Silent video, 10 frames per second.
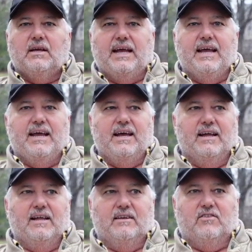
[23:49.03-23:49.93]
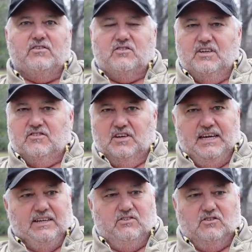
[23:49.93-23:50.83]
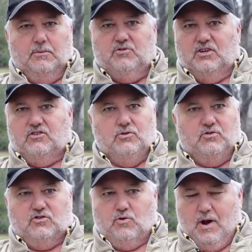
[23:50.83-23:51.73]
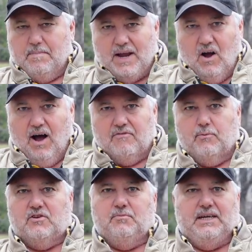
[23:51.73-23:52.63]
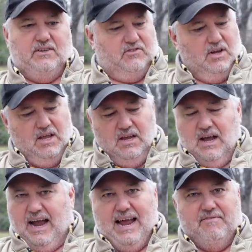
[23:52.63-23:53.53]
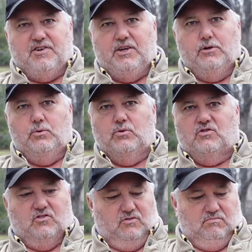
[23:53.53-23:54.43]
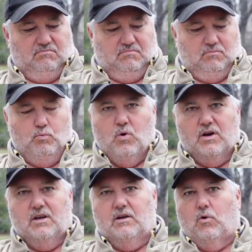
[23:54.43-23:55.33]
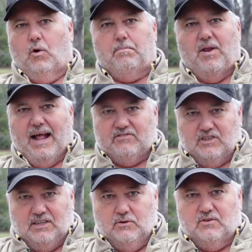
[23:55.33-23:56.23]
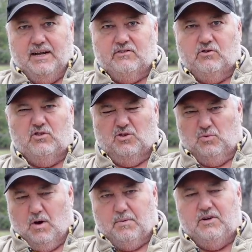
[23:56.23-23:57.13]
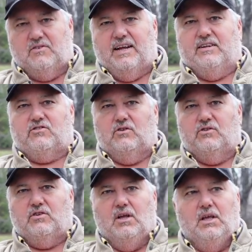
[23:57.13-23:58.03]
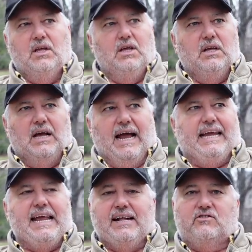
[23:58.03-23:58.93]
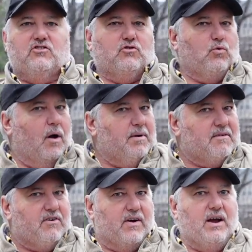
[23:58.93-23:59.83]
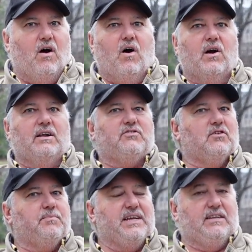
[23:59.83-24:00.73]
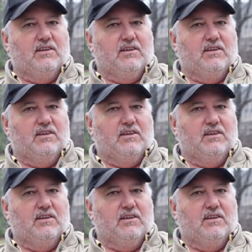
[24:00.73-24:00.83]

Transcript: and the seasoning is subject to scraping off, which means I have to use wooden or plastic utensils or rubber utensils. I can't scrub it very hard if something